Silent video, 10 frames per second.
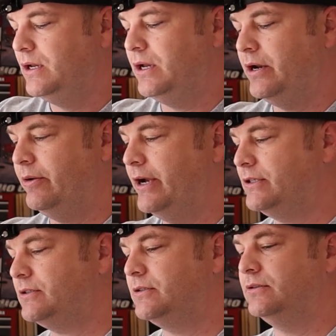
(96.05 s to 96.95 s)

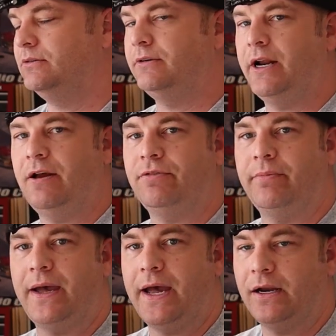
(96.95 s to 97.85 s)
Anyways, right off the
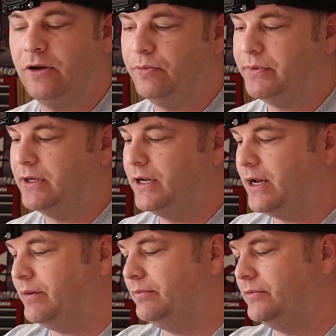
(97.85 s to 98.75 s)
bat, open it
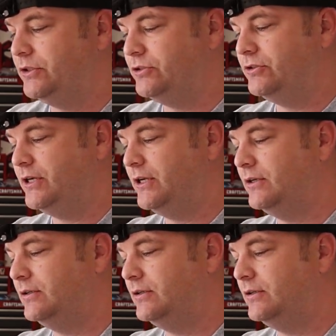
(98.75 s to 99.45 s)
up. You do get